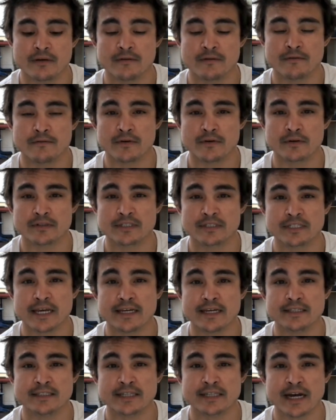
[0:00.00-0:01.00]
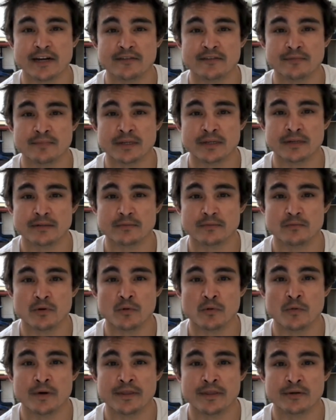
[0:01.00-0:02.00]
For your stay inside of me
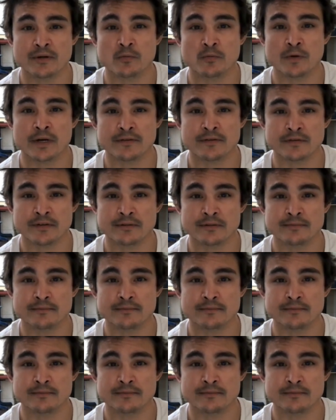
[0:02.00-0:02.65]
will wither and waver.